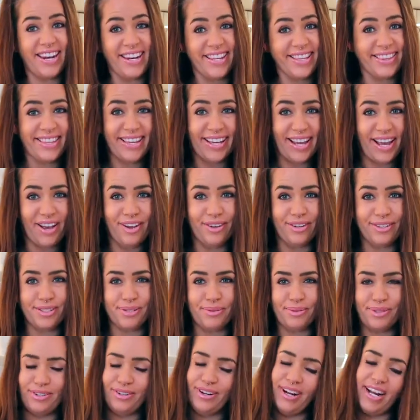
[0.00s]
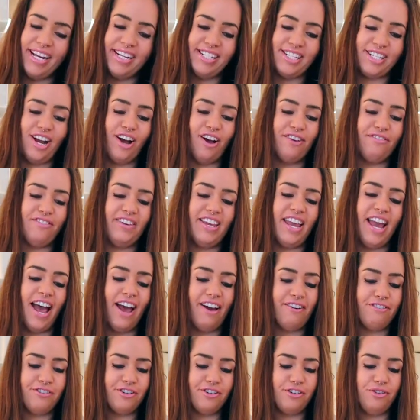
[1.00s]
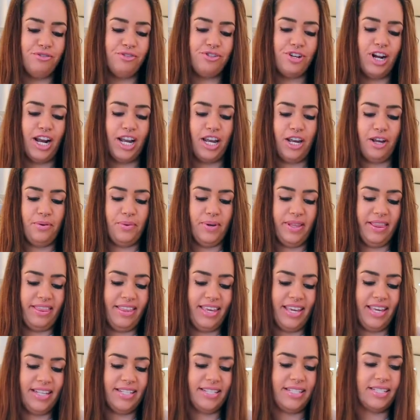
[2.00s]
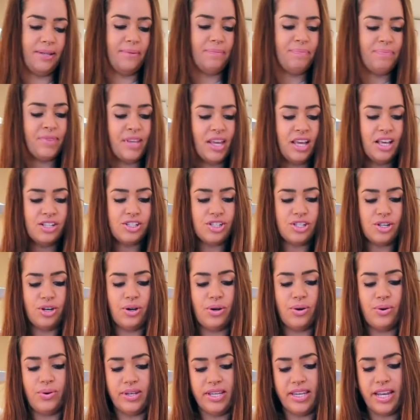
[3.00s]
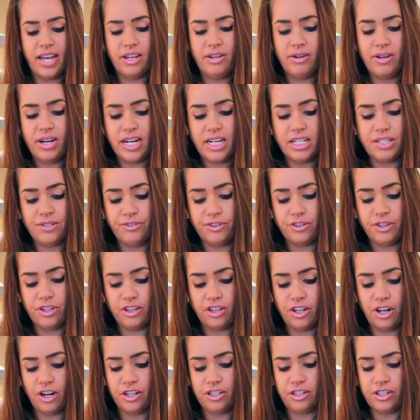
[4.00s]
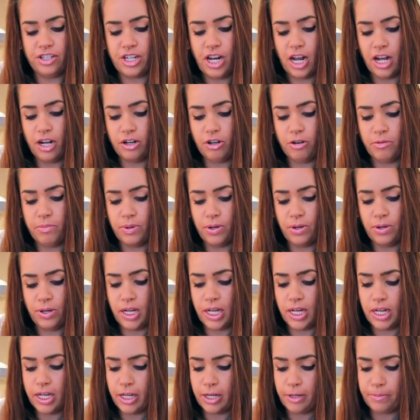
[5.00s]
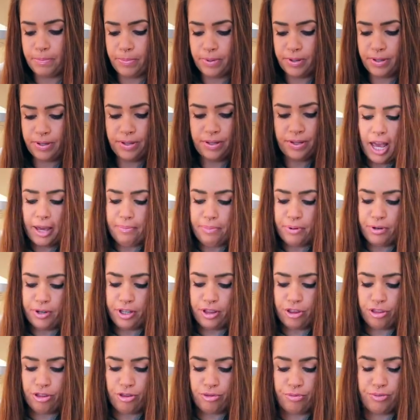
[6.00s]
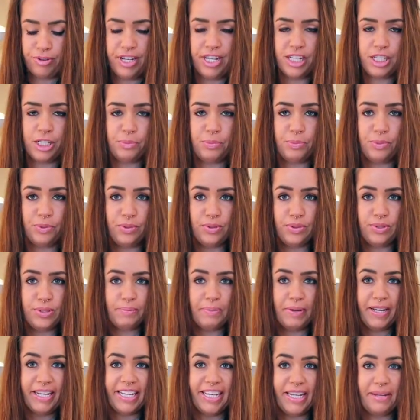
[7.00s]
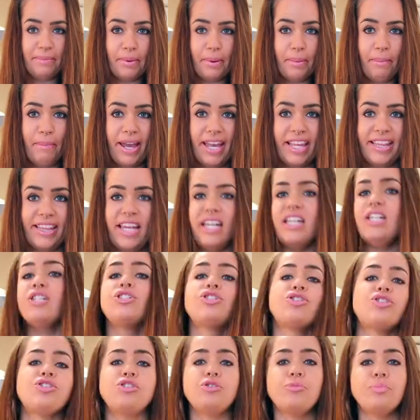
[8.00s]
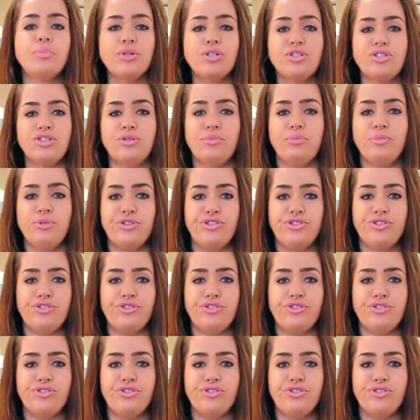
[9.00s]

anything else with your iced coffee after you try it with this. So yeah, you guys, for the large Taco Bell cup, I put 3 spoons, but keep in mind that is super, super